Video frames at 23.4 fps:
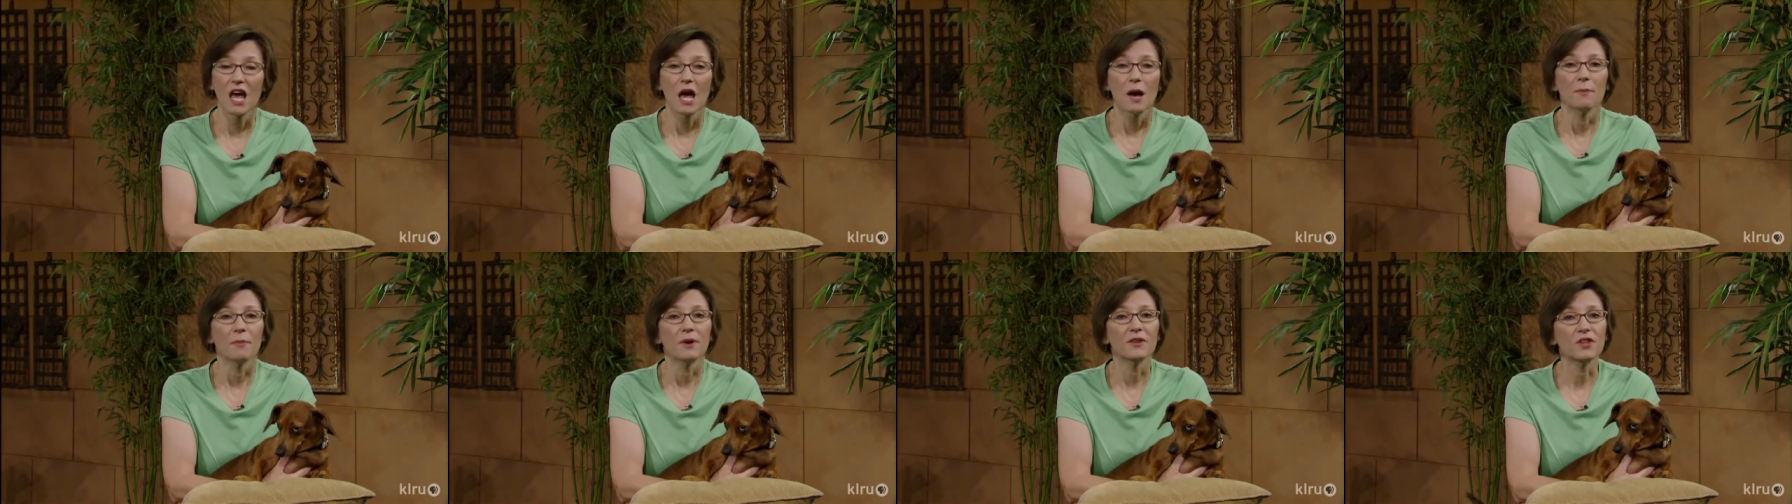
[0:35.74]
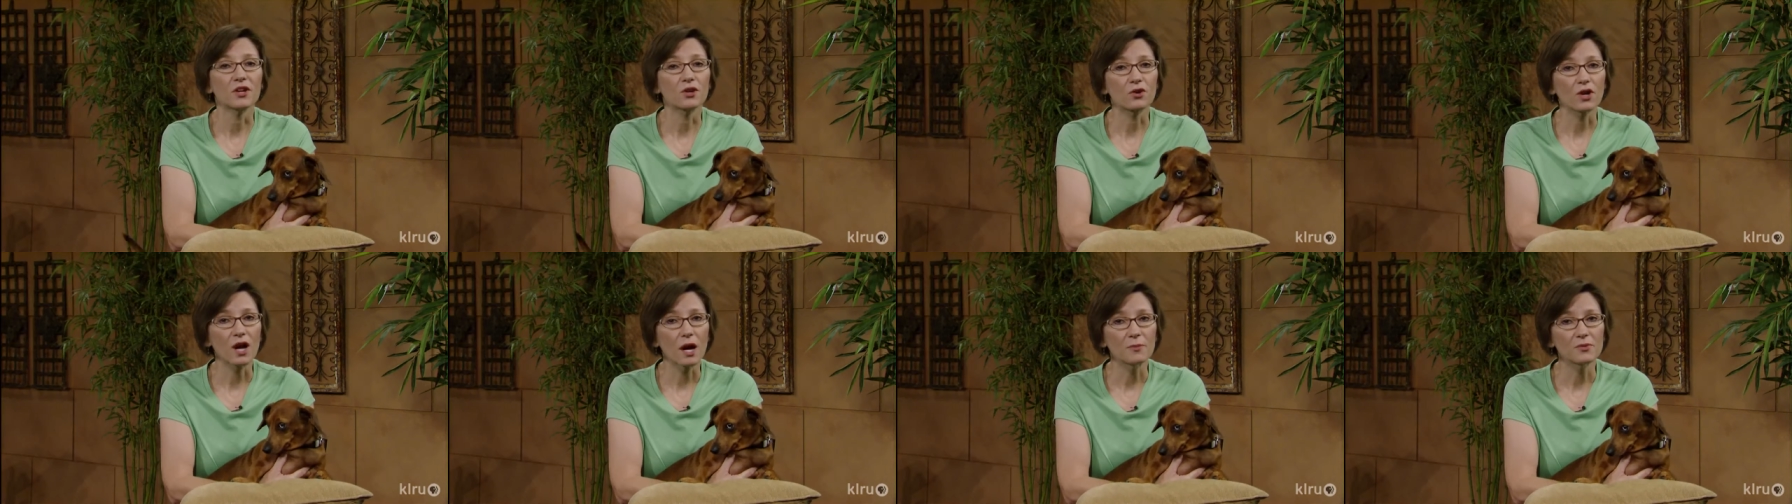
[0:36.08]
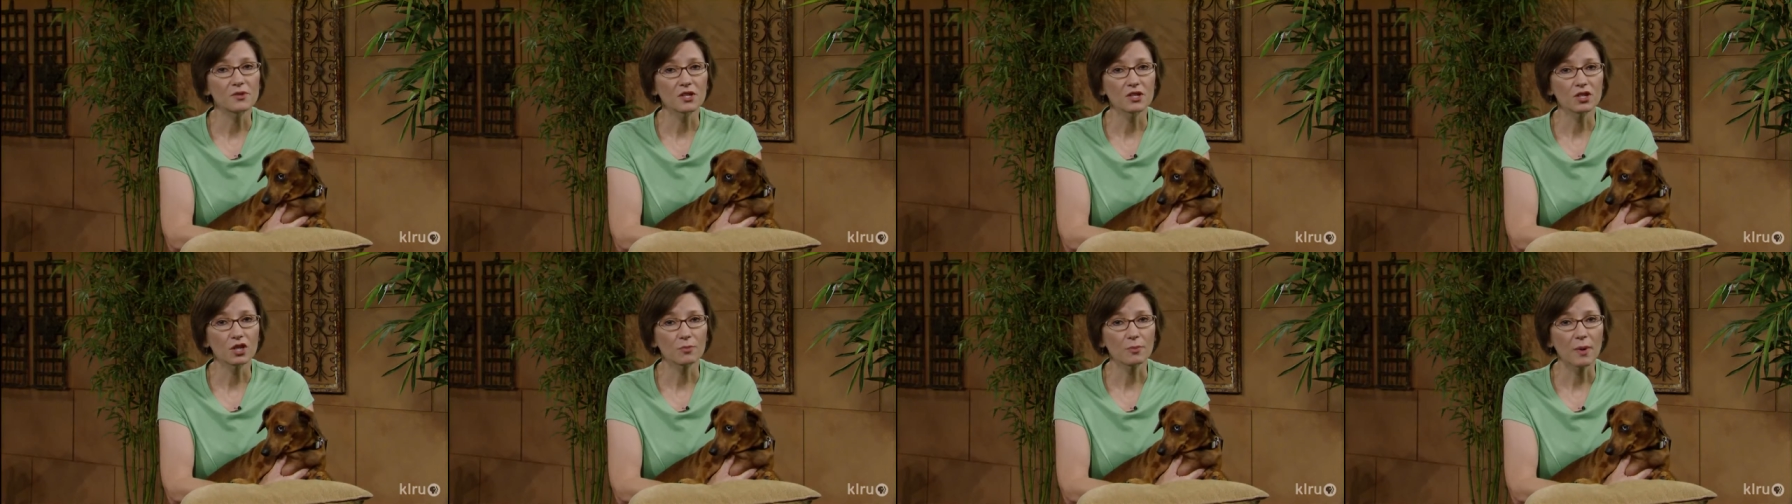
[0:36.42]
But the grubs
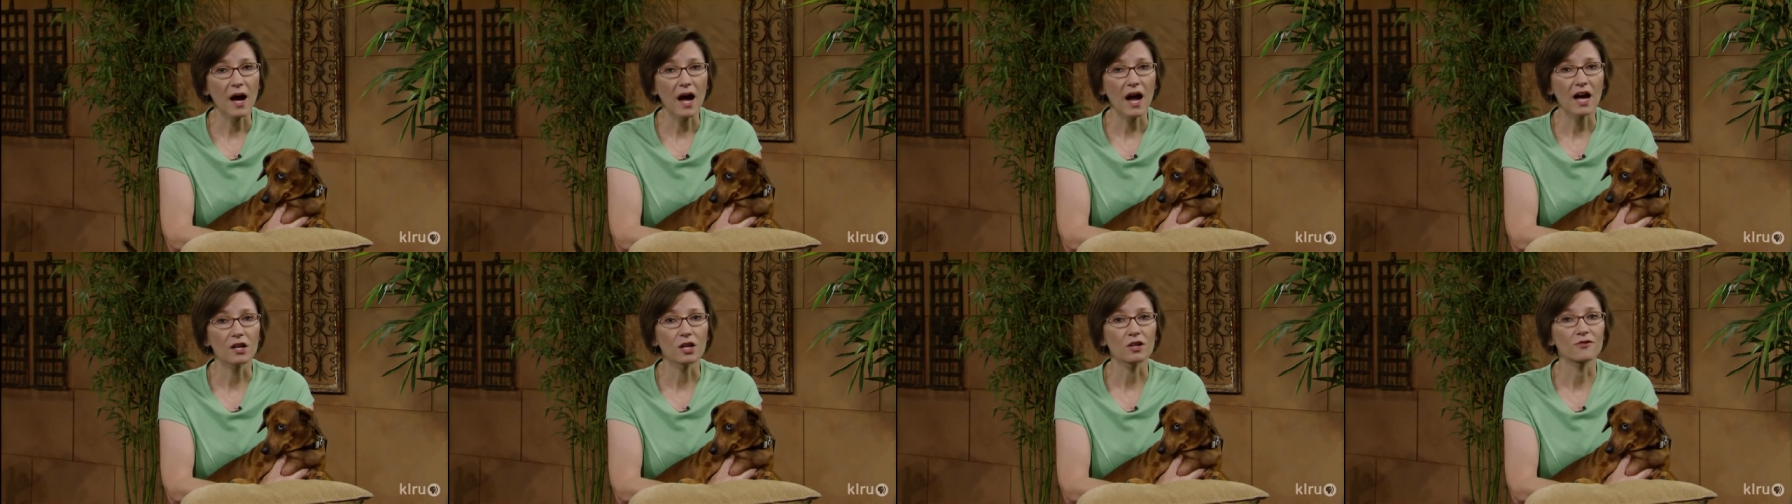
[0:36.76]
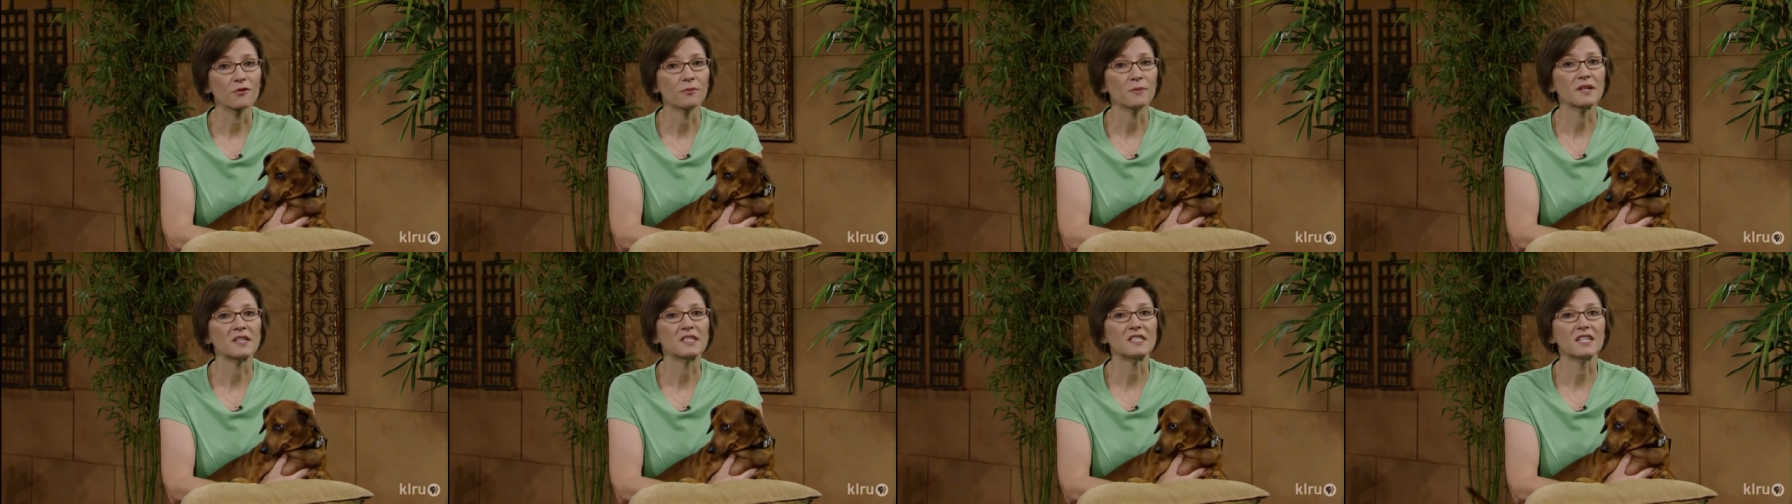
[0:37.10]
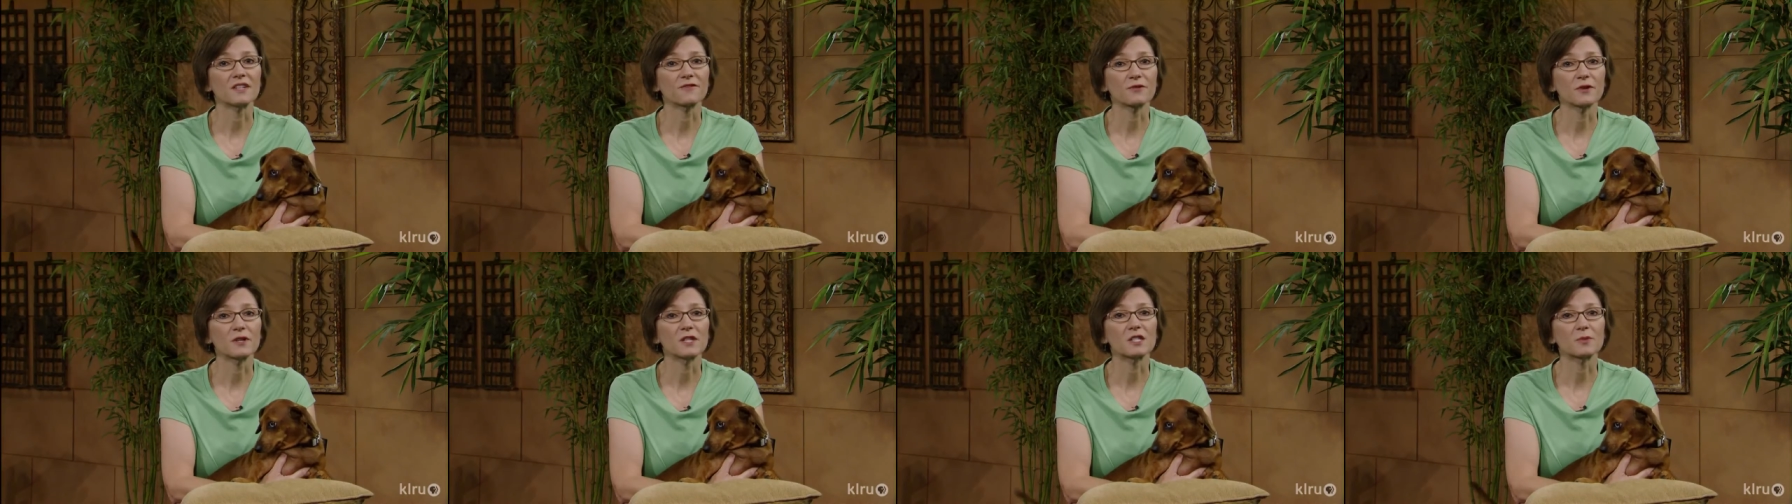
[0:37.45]
in your pile are from a
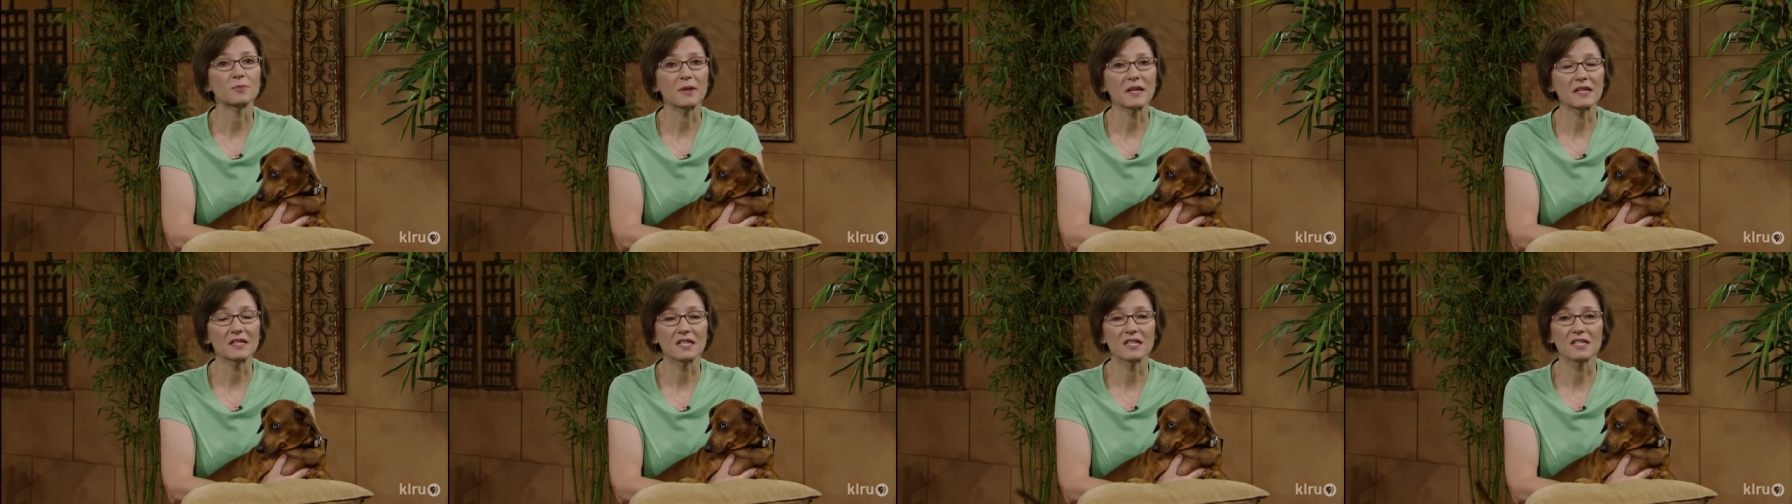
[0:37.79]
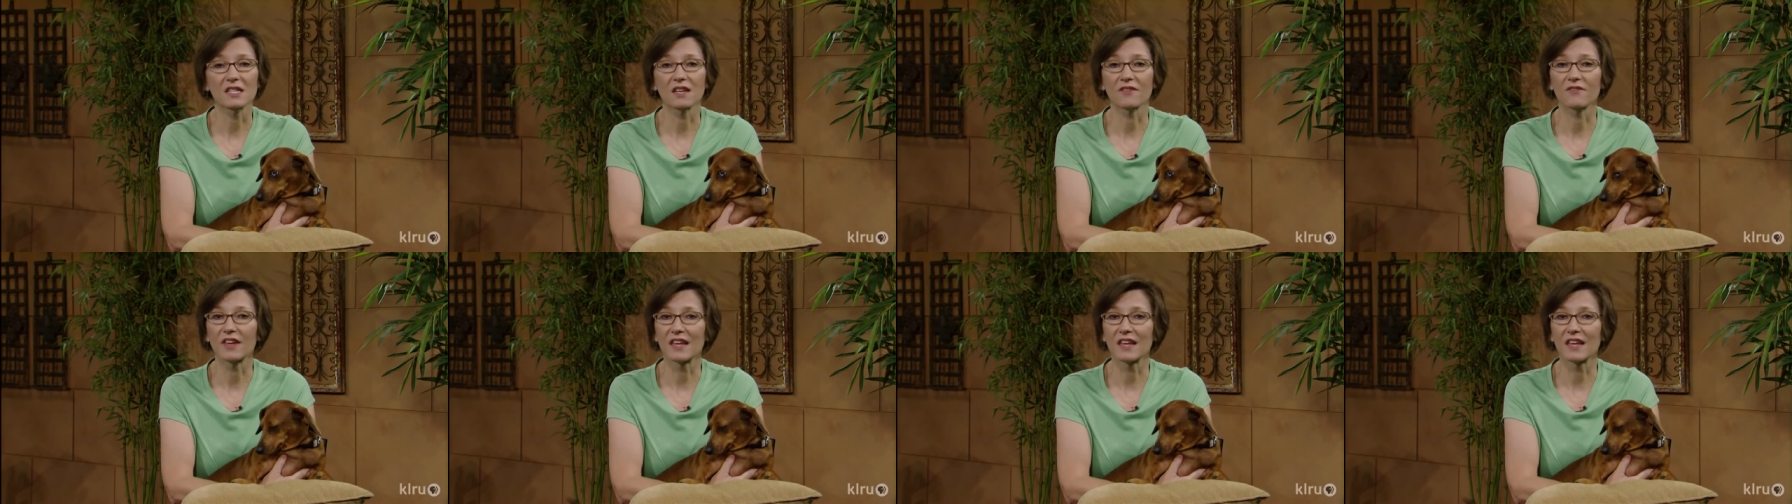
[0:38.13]
different species of